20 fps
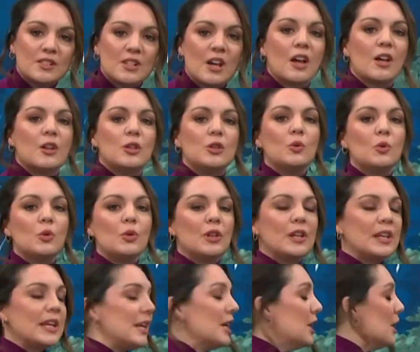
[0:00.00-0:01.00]
turn
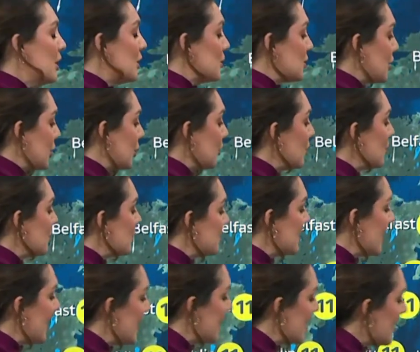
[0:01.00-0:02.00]
northerly. So through the
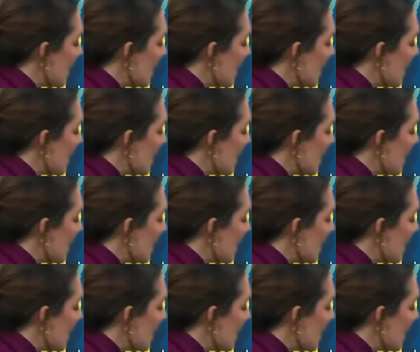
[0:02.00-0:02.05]
day,